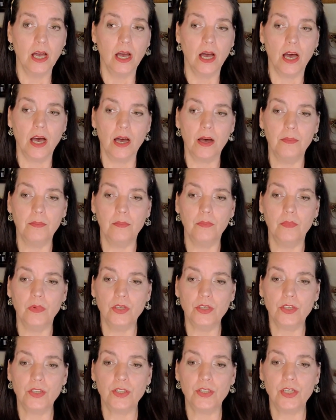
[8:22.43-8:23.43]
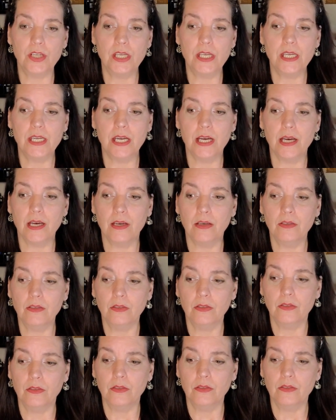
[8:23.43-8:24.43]
Um, she uh,
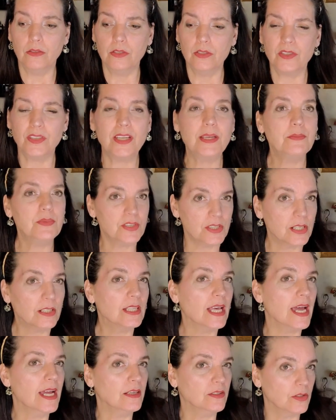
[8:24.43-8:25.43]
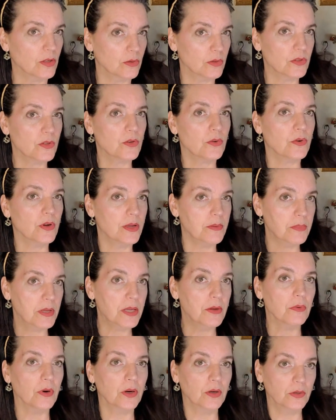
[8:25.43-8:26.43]
seems to like those
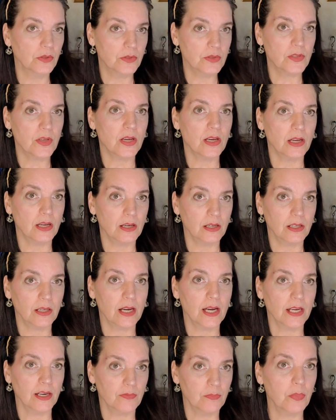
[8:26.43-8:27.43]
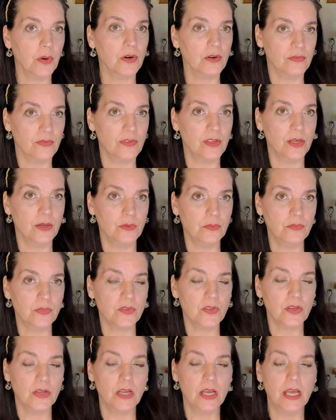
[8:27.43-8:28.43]
creamy rose kind of
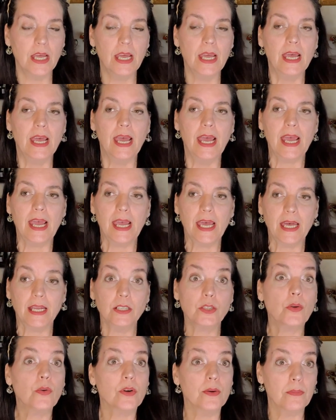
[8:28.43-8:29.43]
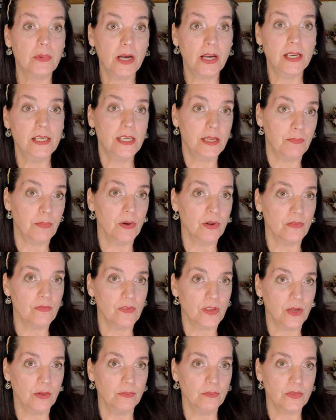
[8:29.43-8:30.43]
perfumes and gourmandy
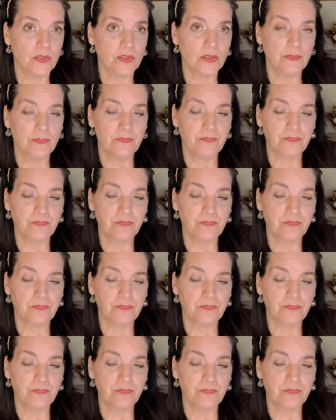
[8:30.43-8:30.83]
perfumes.